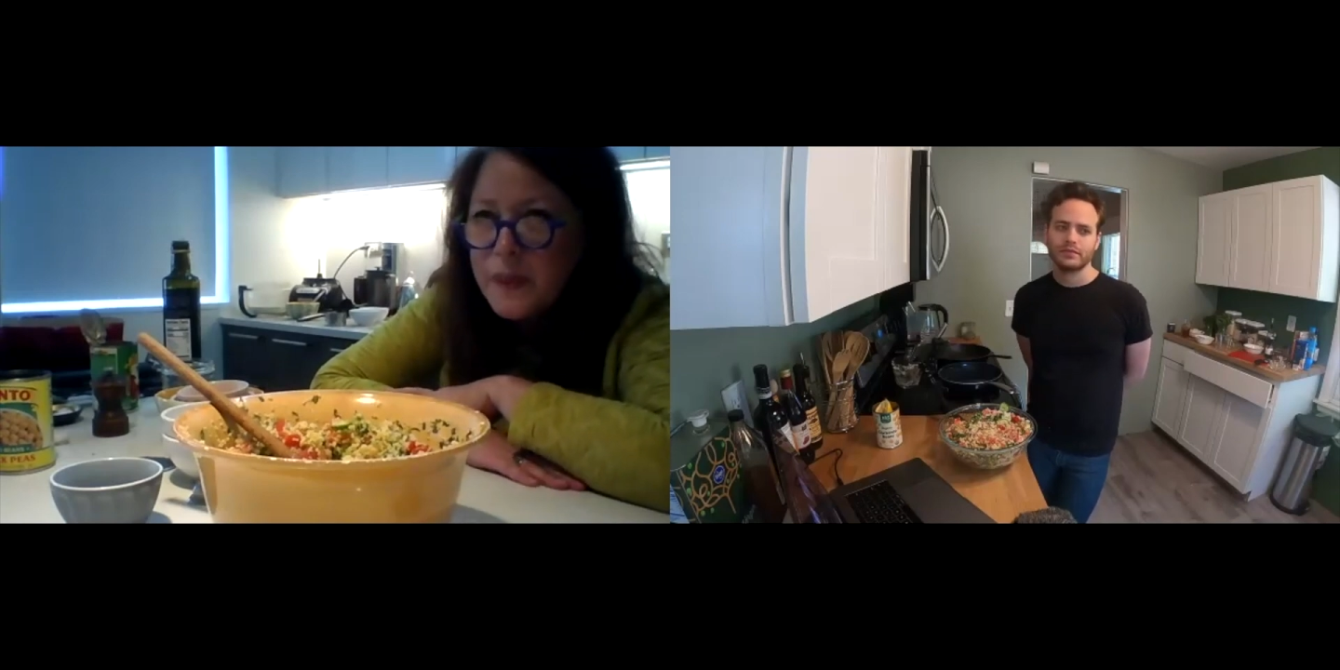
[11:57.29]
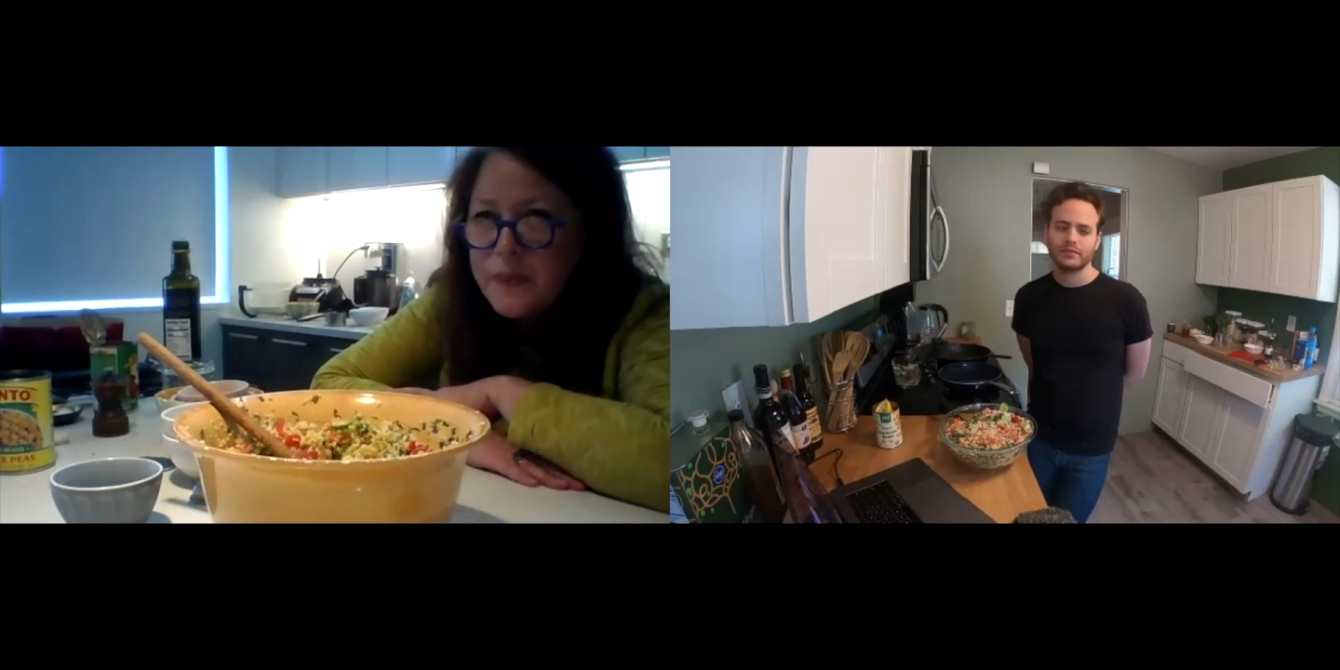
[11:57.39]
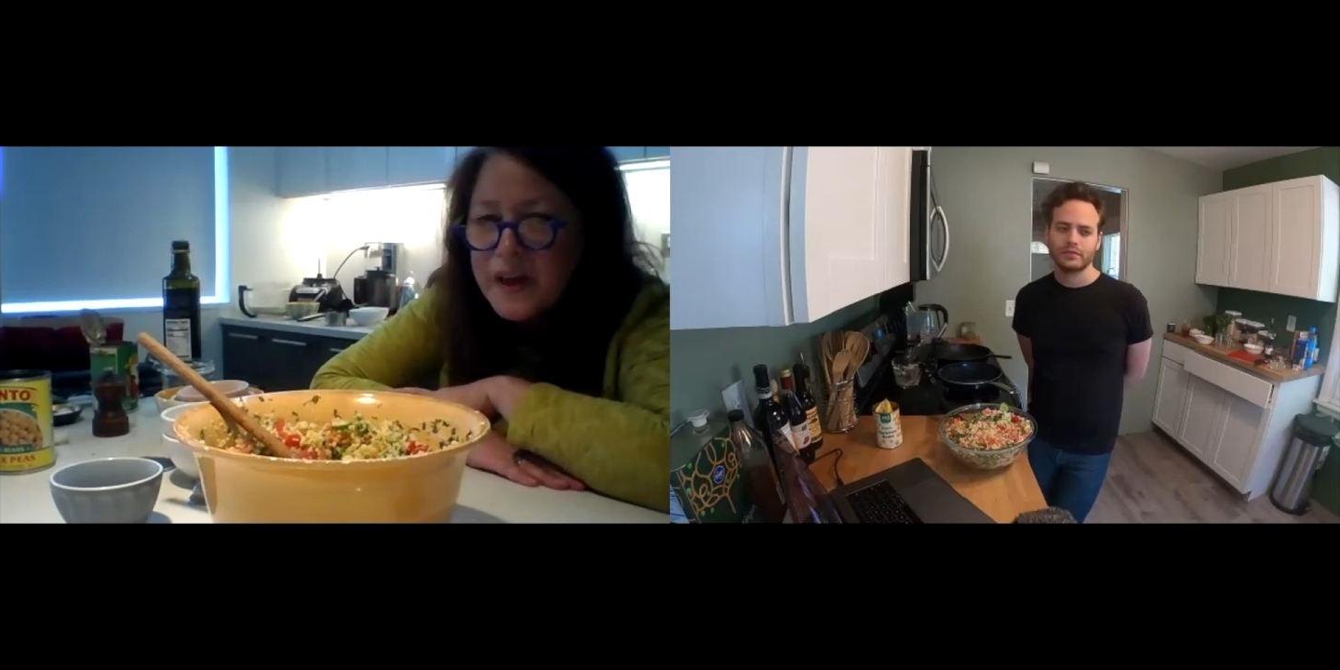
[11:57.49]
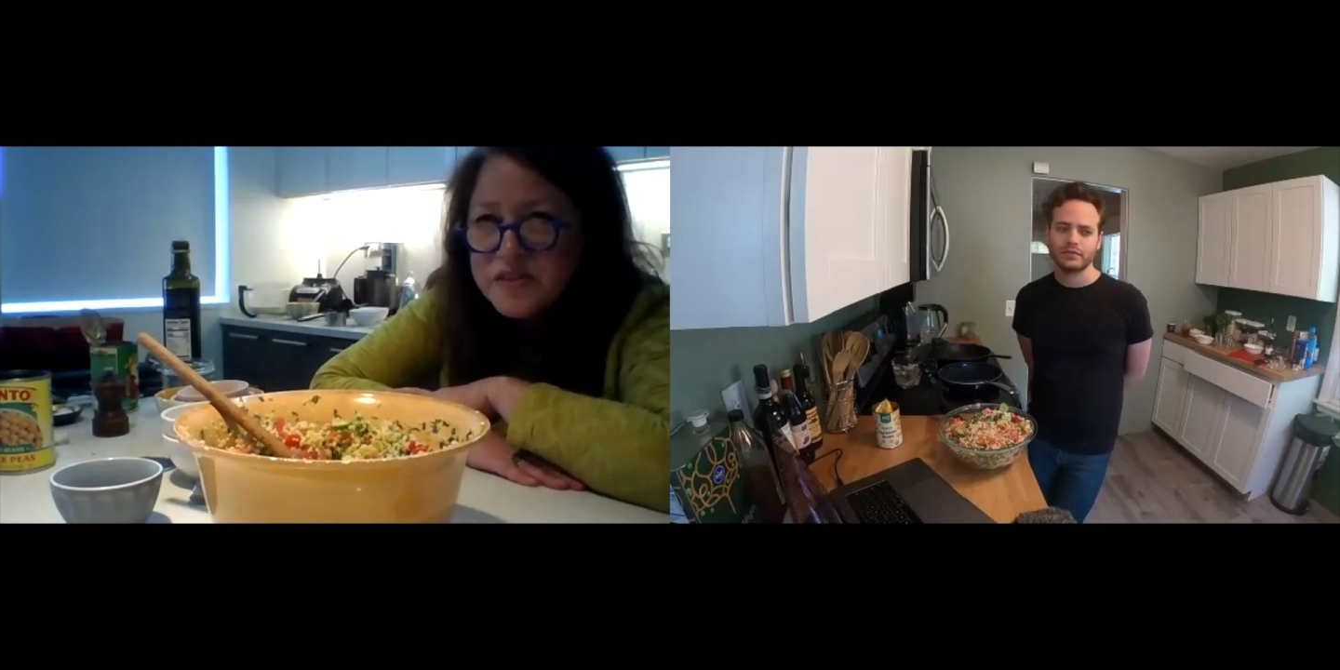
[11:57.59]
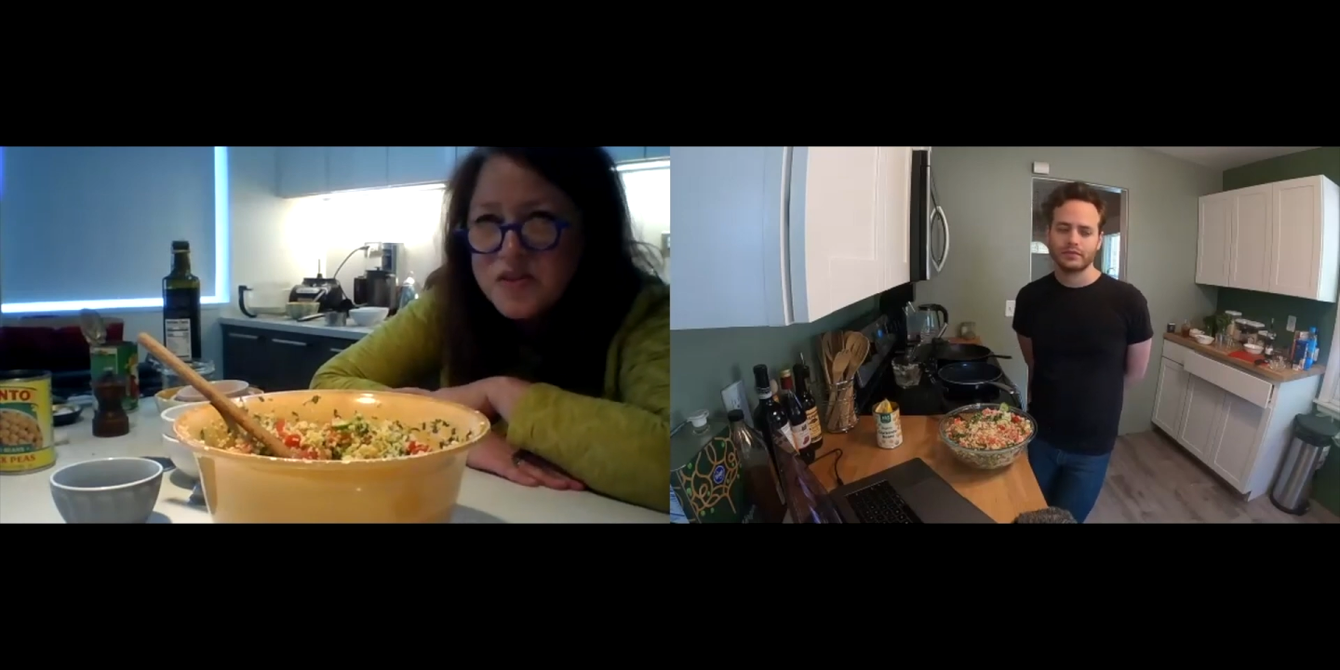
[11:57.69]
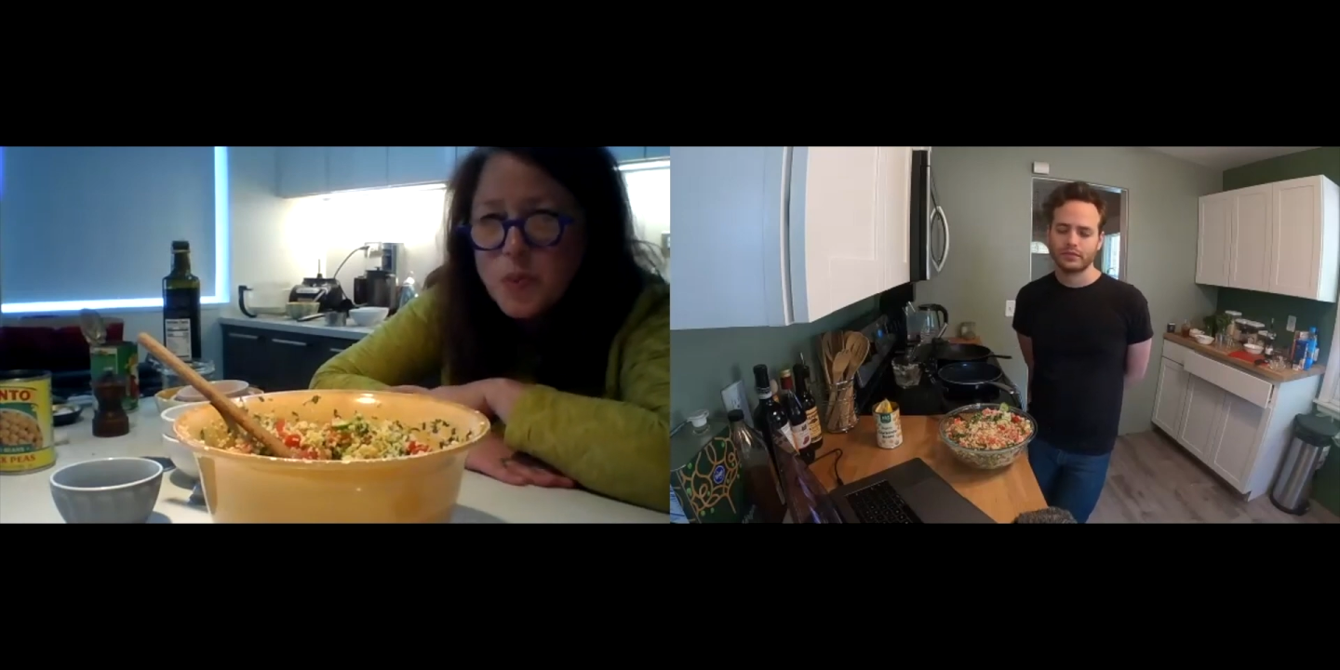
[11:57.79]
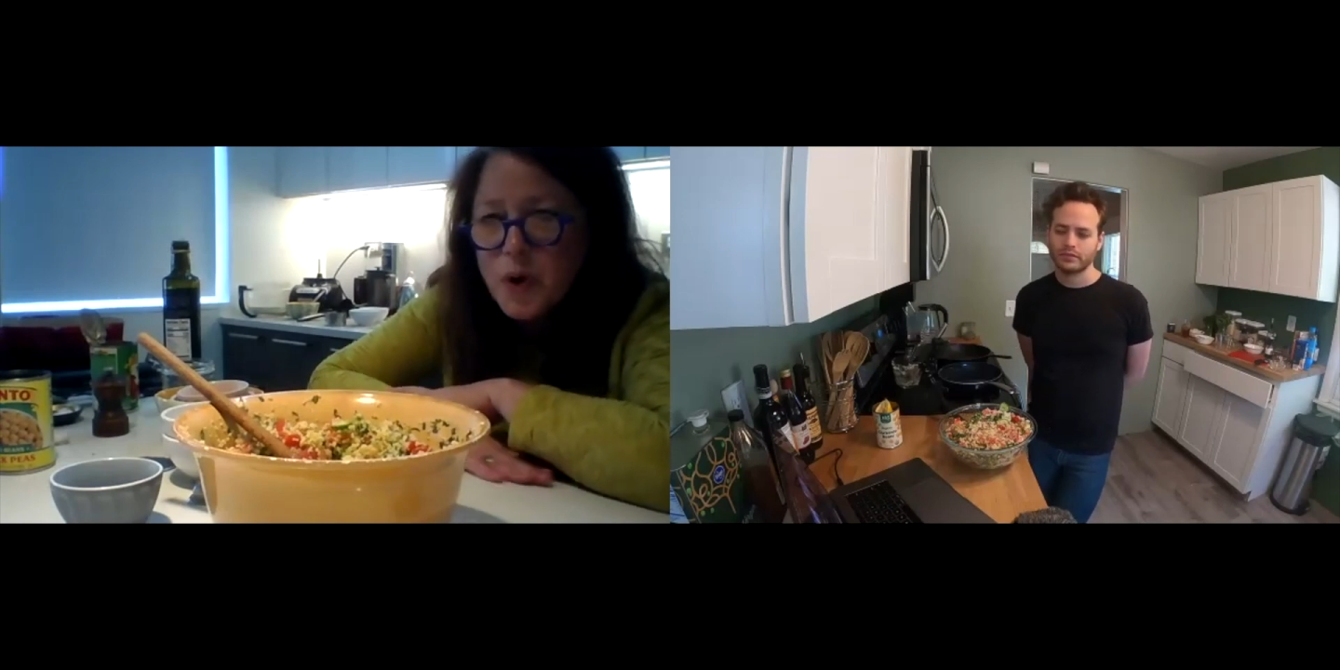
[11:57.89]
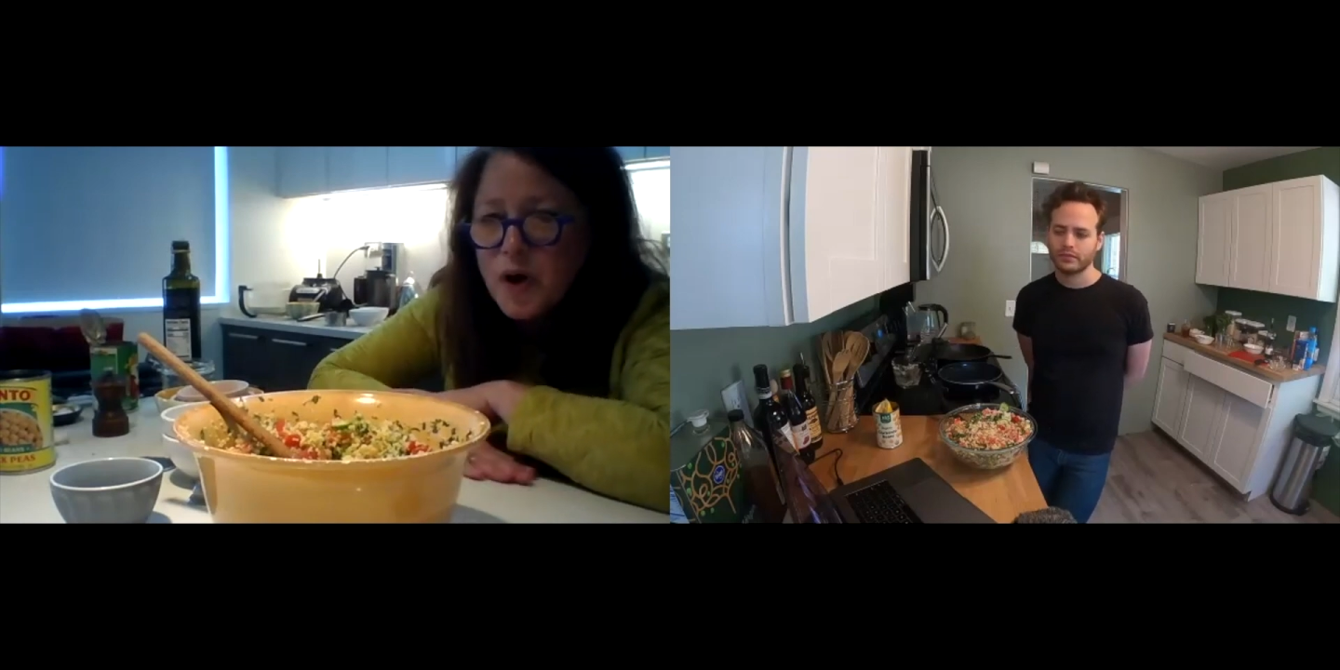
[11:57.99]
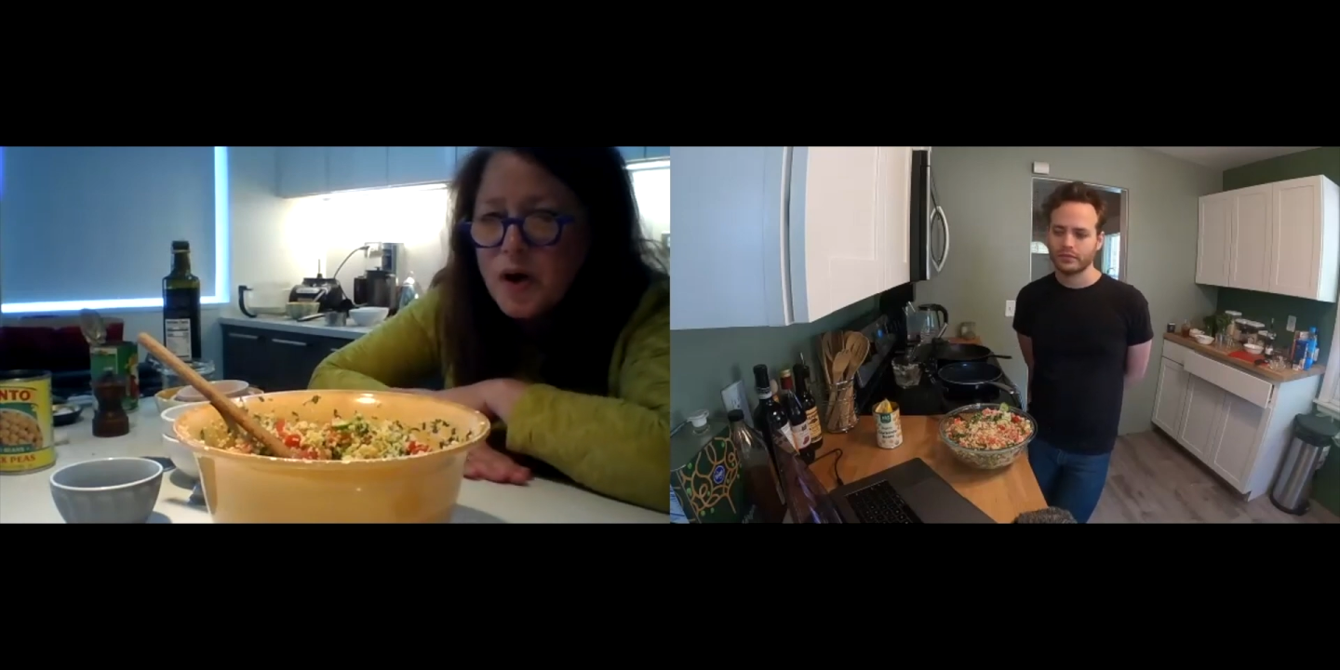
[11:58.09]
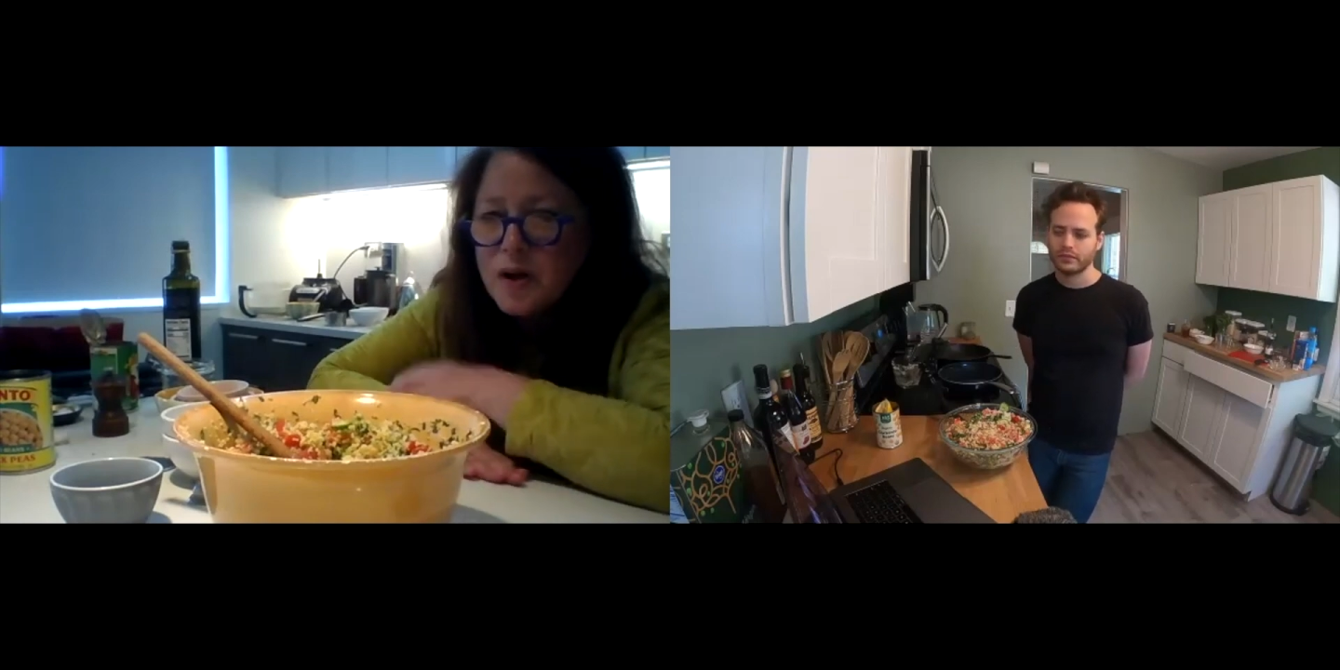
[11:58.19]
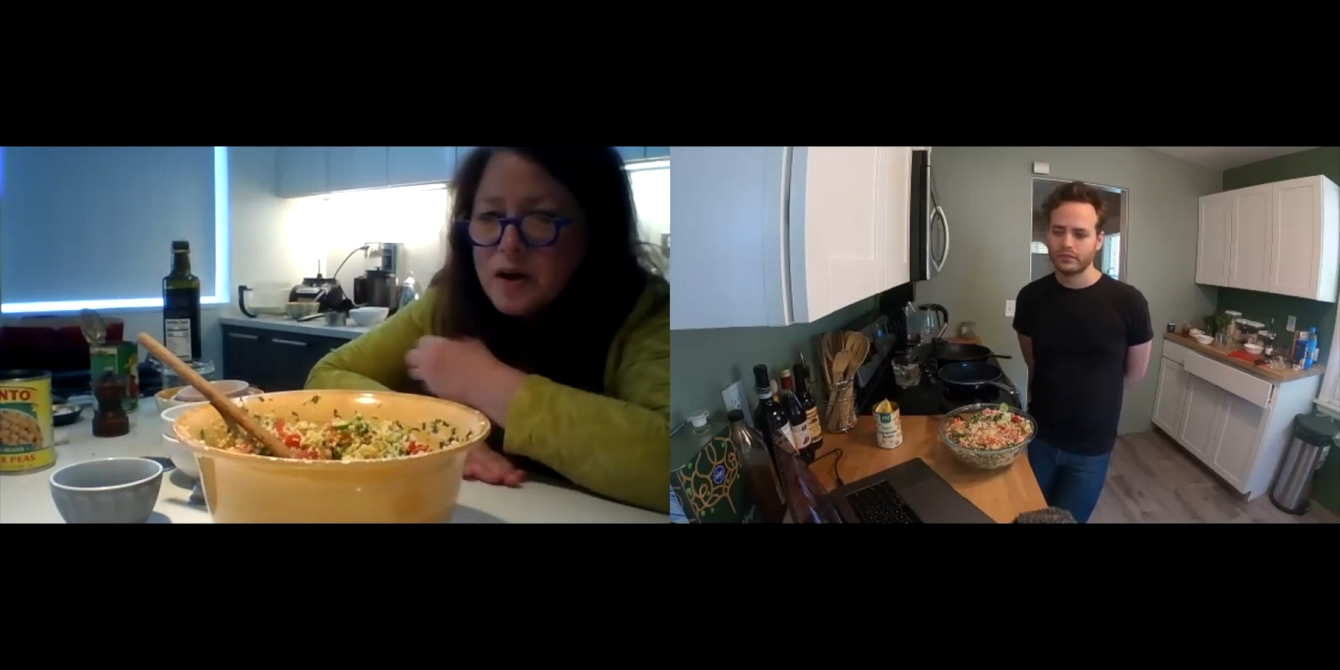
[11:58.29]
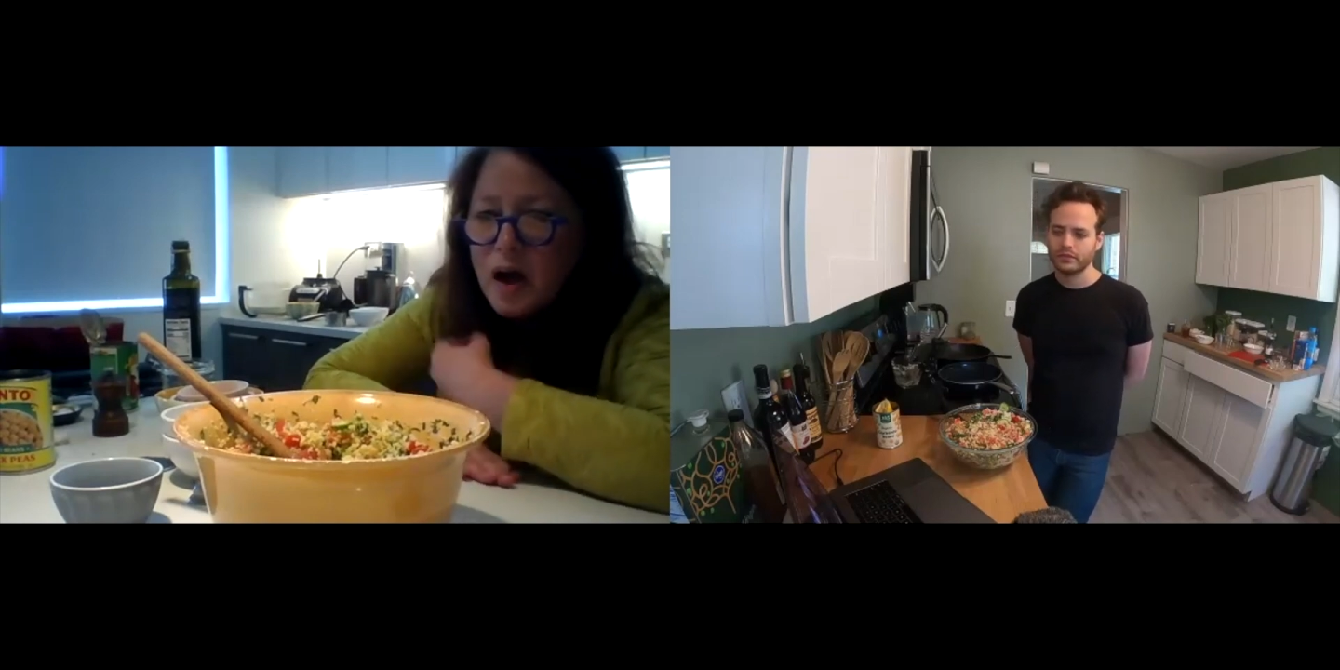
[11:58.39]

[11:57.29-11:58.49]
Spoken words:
That's the work